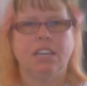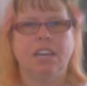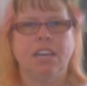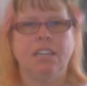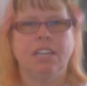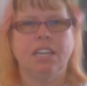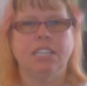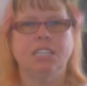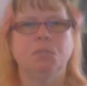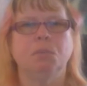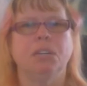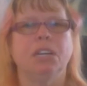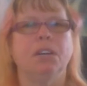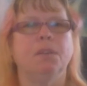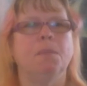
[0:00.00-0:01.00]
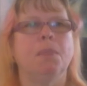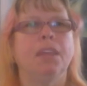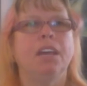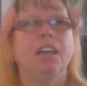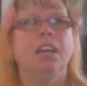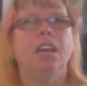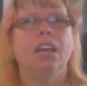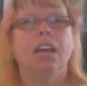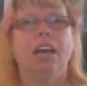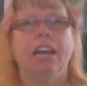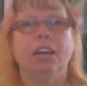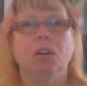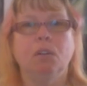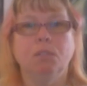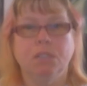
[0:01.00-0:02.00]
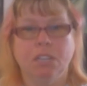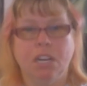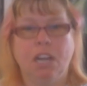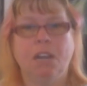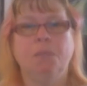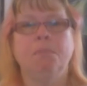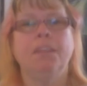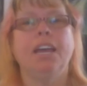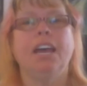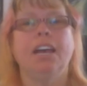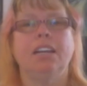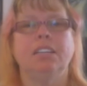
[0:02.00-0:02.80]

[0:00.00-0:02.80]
and that's where I overcome